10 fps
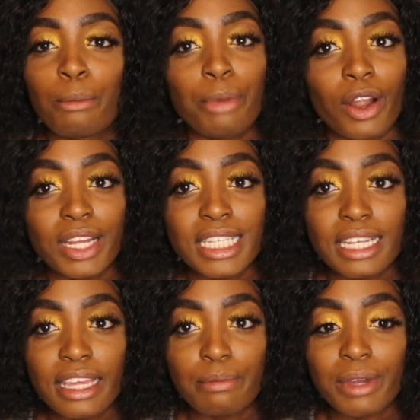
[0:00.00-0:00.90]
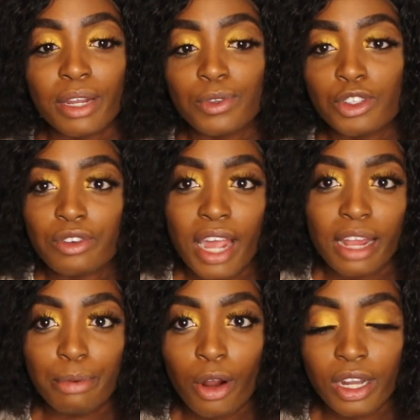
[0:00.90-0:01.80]
parsley, but it was
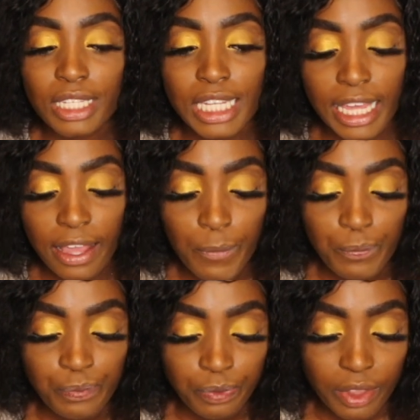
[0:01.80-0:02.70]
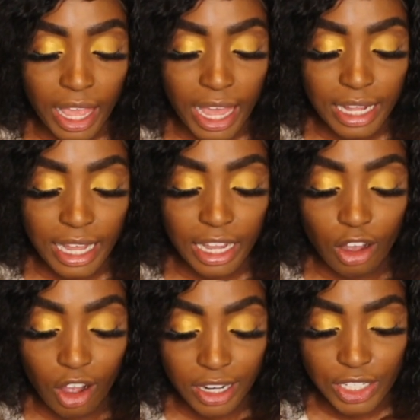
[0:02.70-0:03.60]
dried parsley, and I
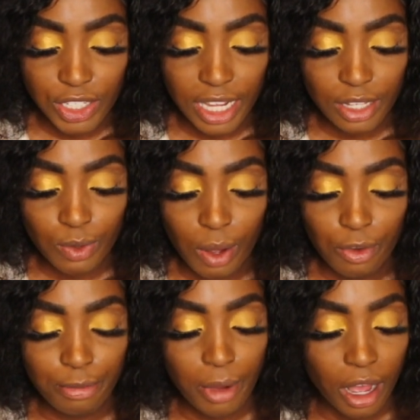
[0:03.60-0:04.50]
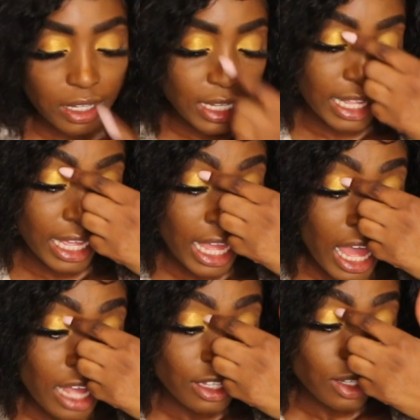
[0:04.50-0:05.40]
garnished it as well with parsley.
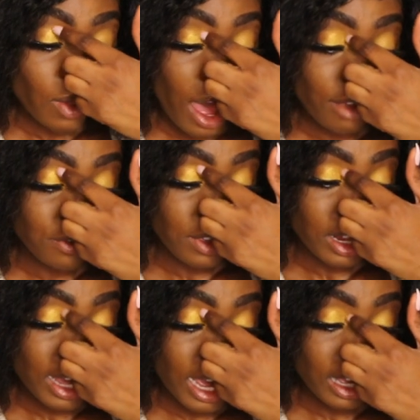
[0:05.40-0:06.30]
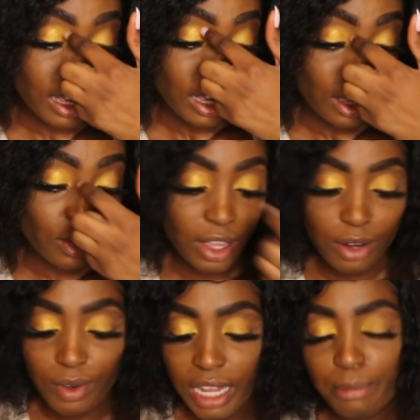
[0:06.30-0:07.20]
So I feel like you
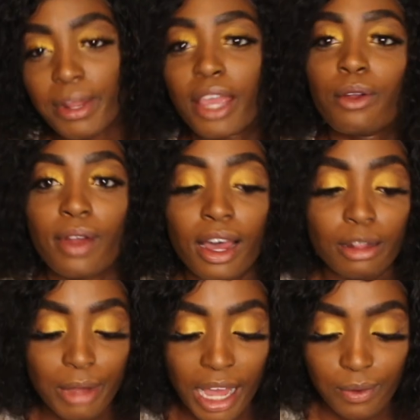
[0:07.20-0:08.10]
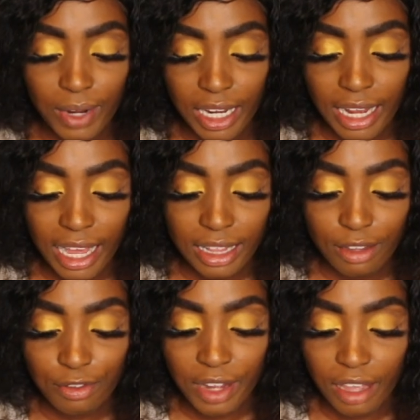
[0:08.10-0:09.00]
can really play around, but I really like
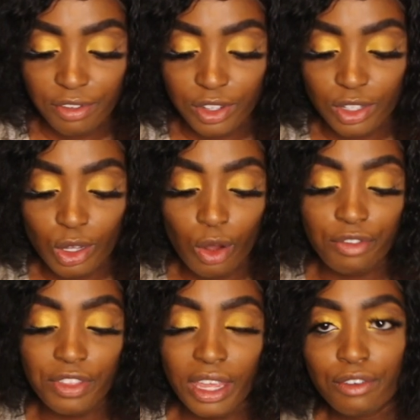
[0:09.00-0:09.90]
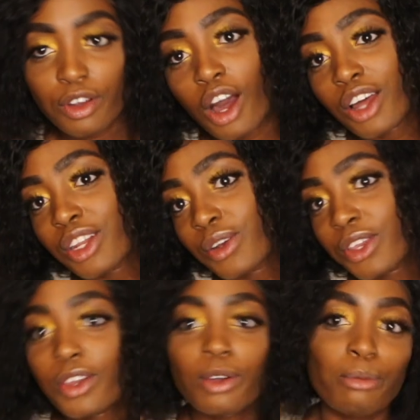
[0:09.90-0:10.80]
the flavors of the avocado,
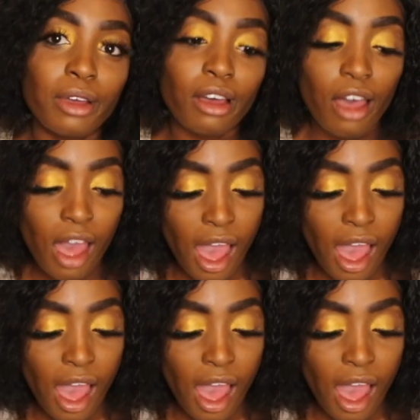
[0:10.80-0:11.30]
cucumber